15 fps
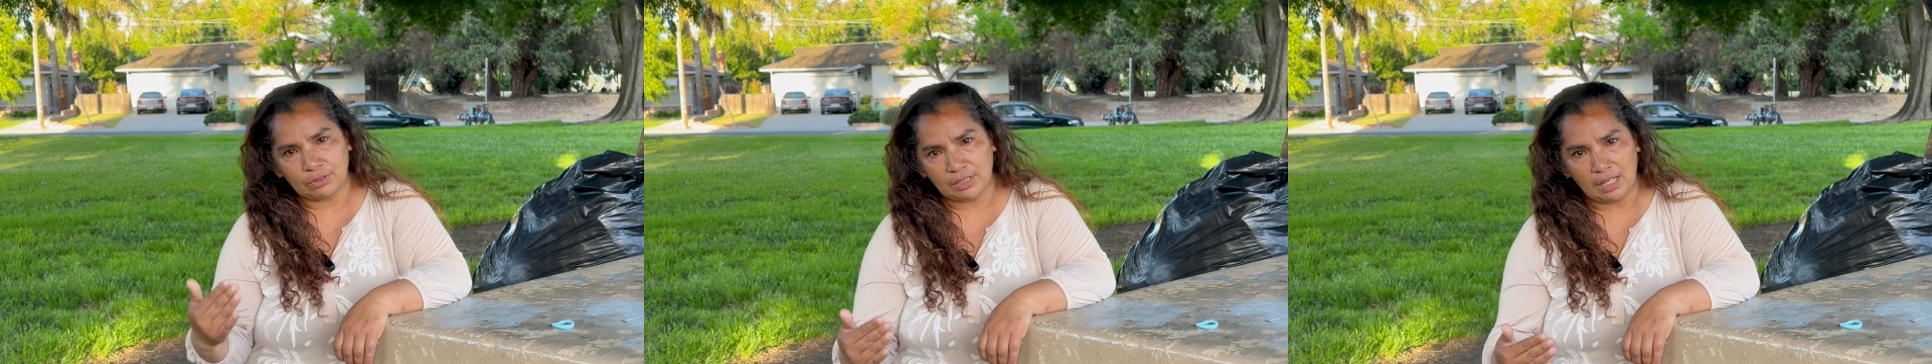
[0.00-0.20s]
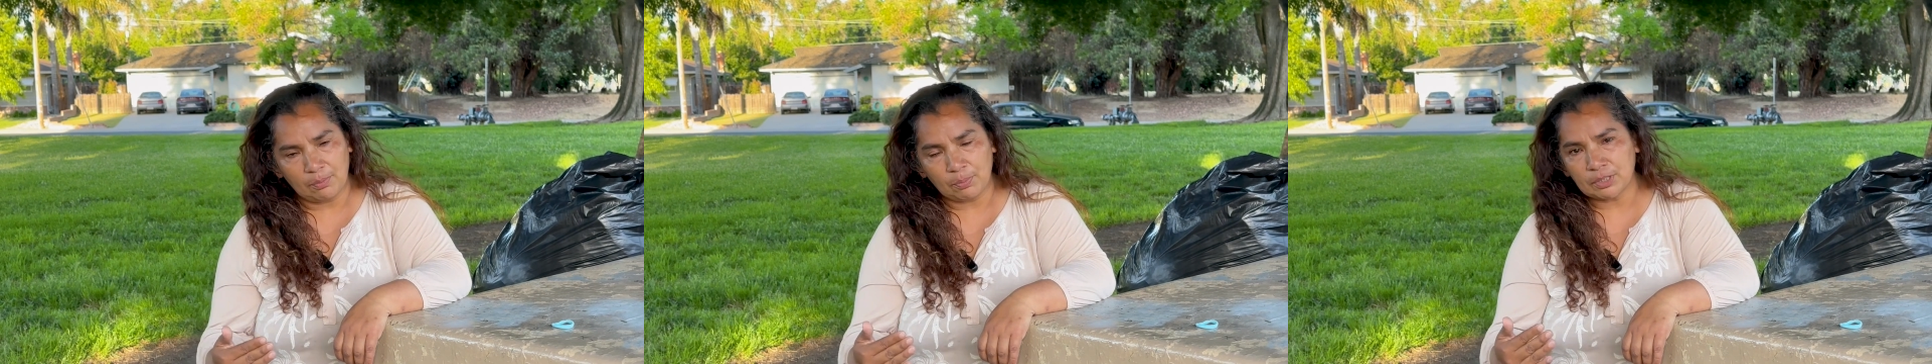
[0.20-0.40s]

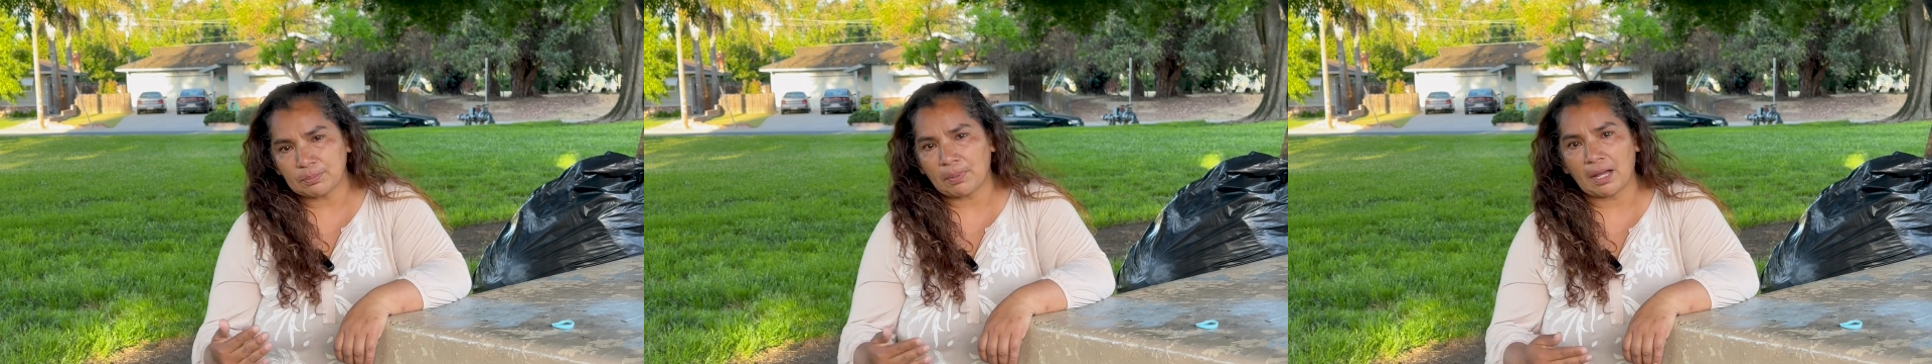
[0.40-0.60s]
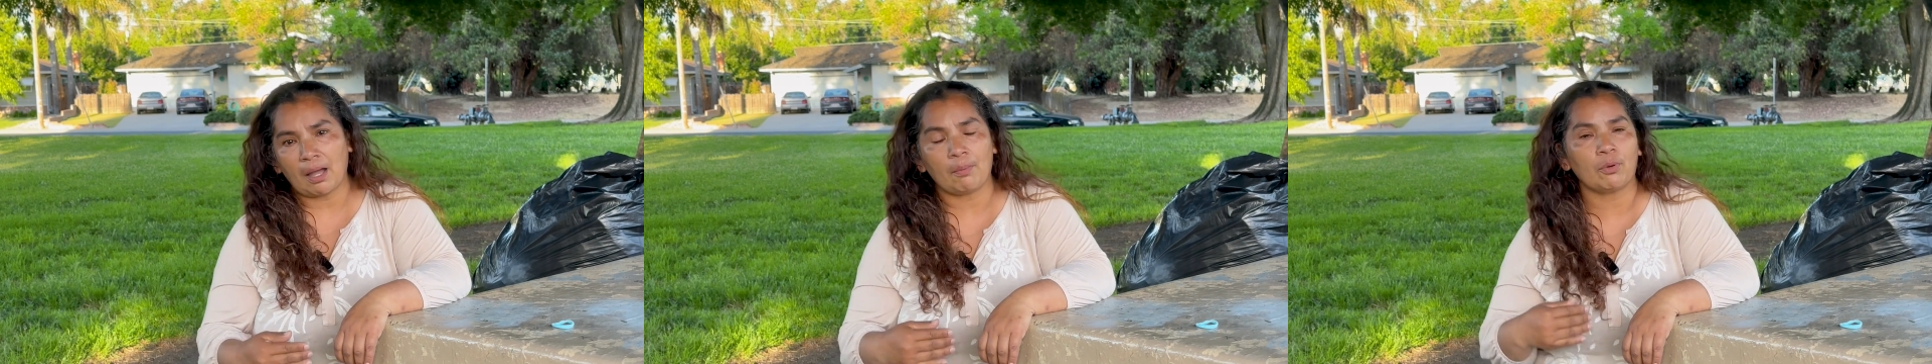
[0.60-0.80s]
And as I
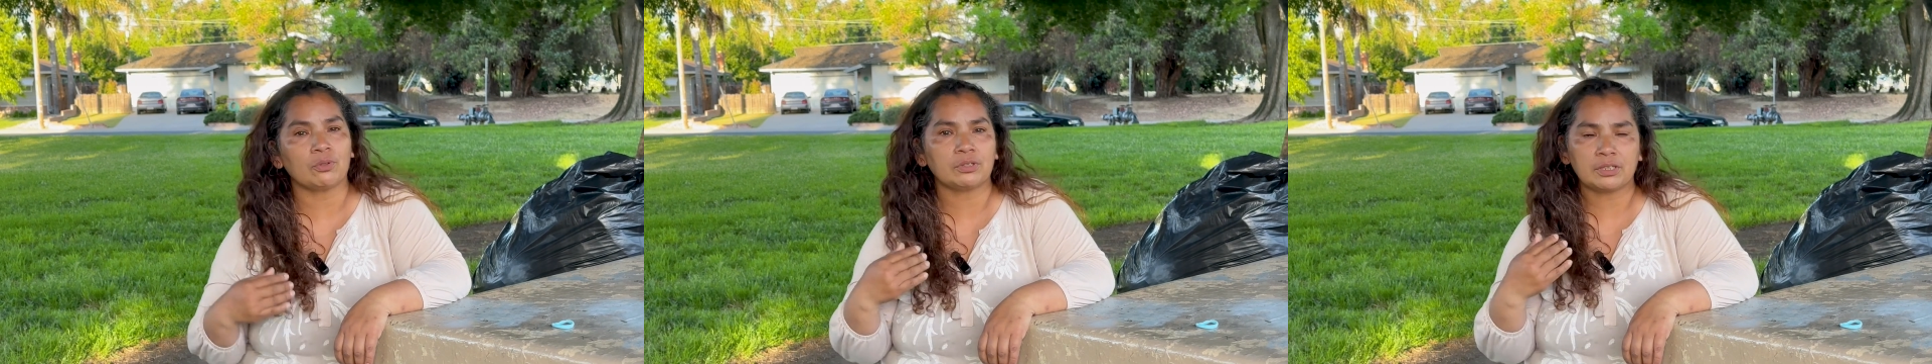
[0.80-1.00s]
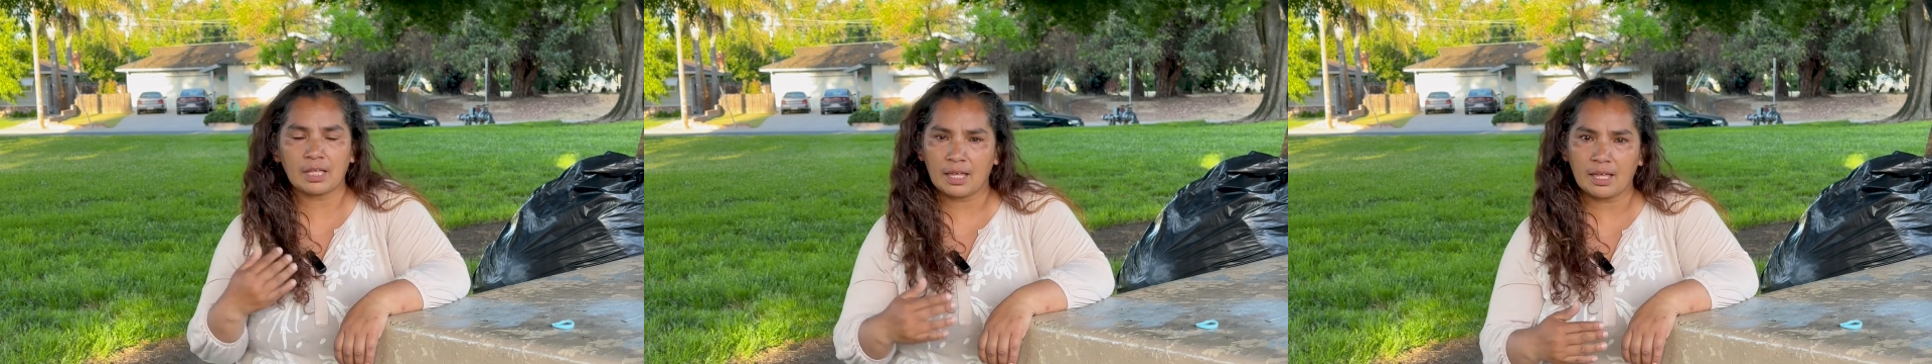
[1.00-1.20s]
took
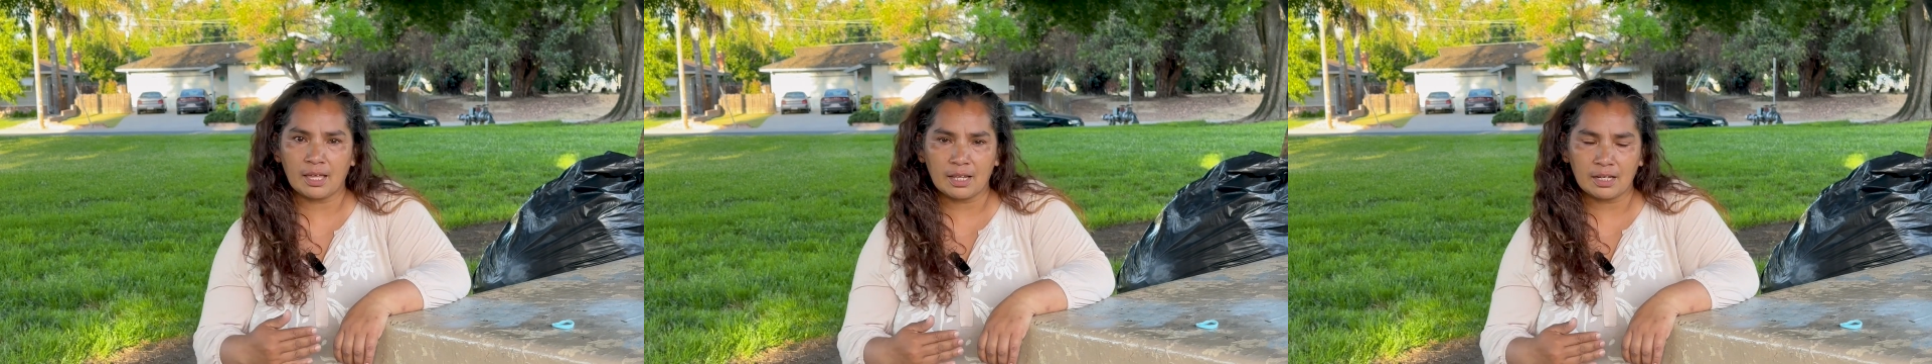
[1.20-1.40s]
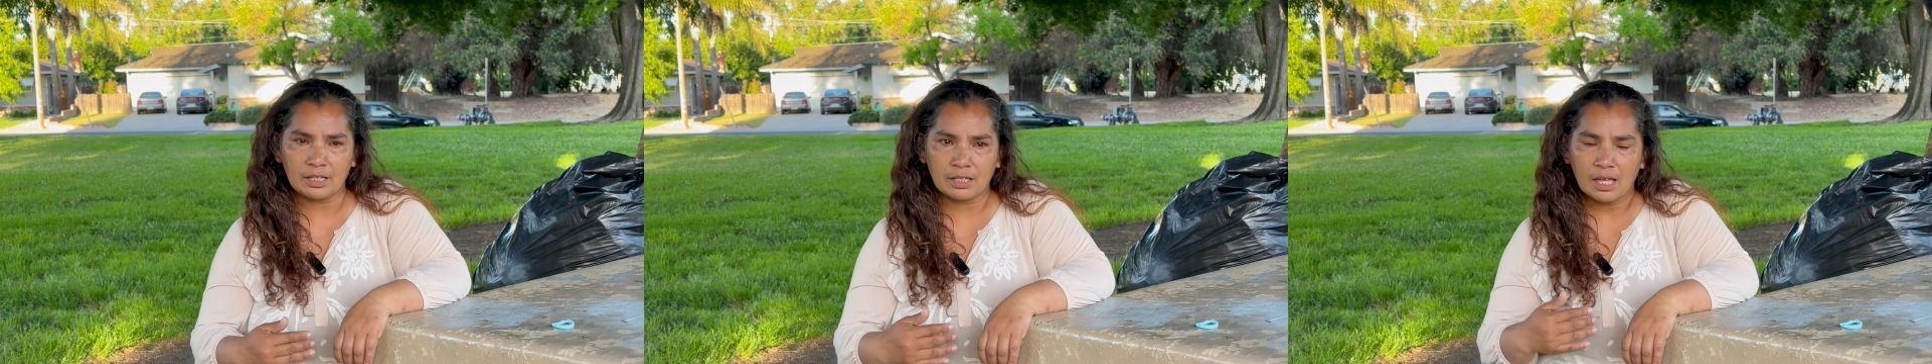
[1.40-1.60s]
everything out
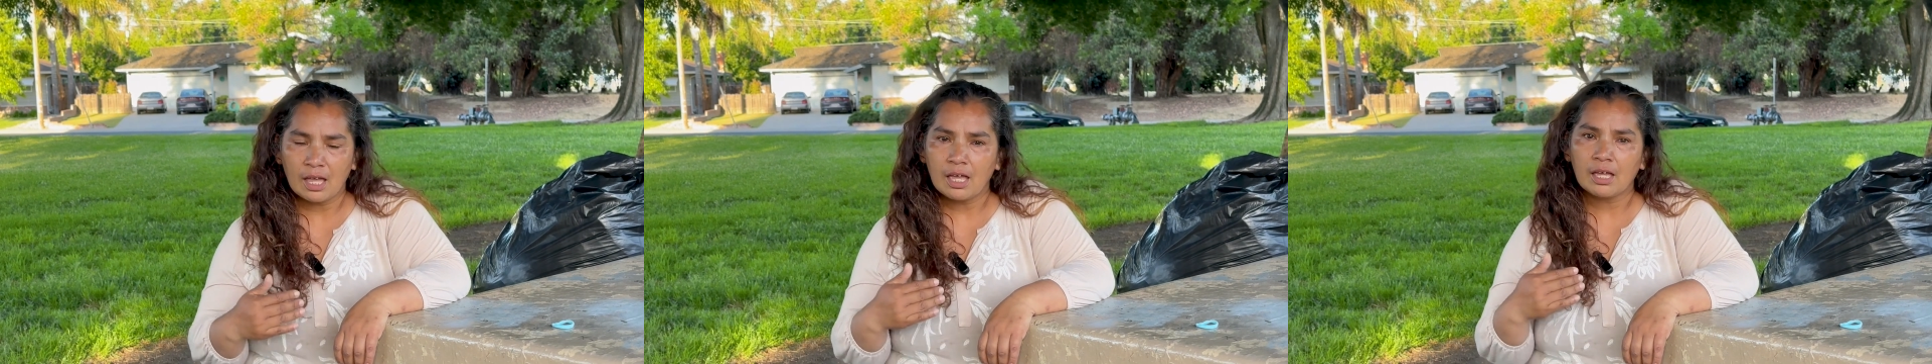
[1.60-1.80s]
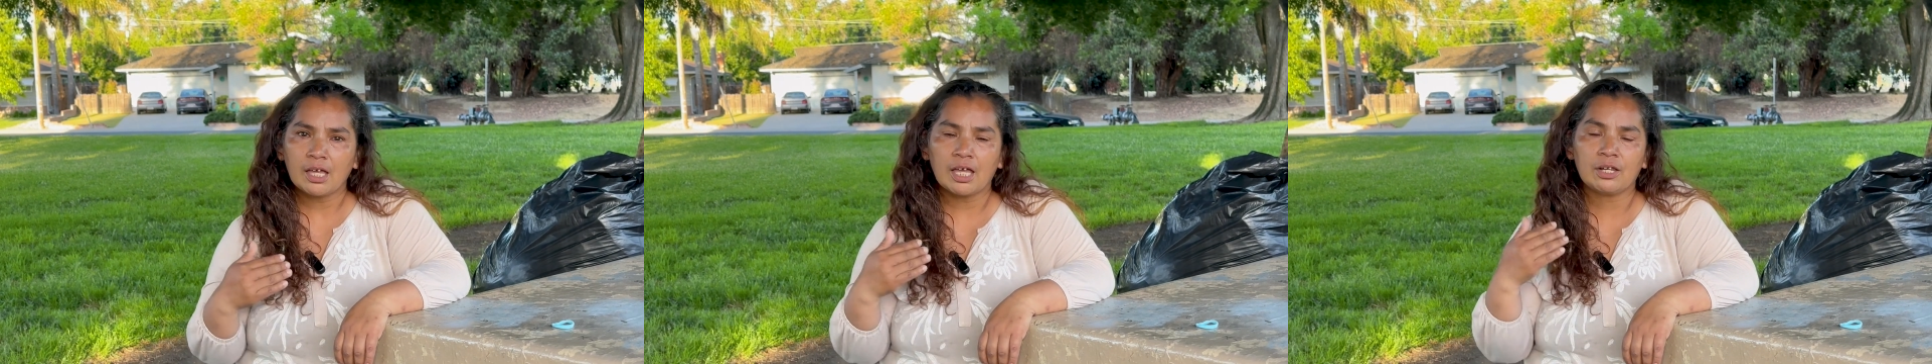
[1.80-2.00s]
of her
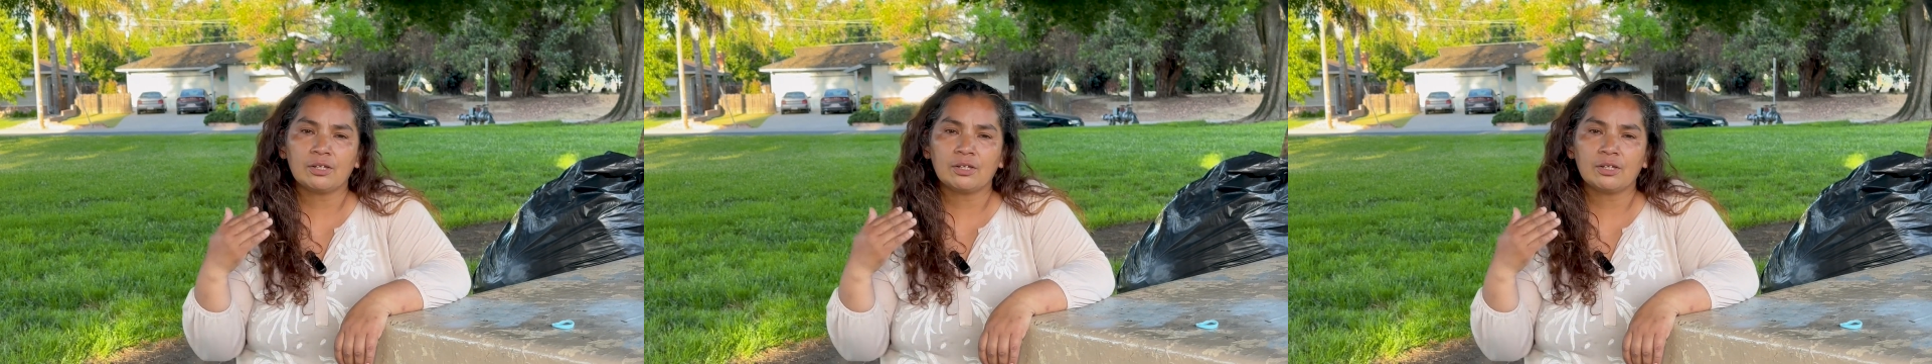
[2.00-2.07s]
car,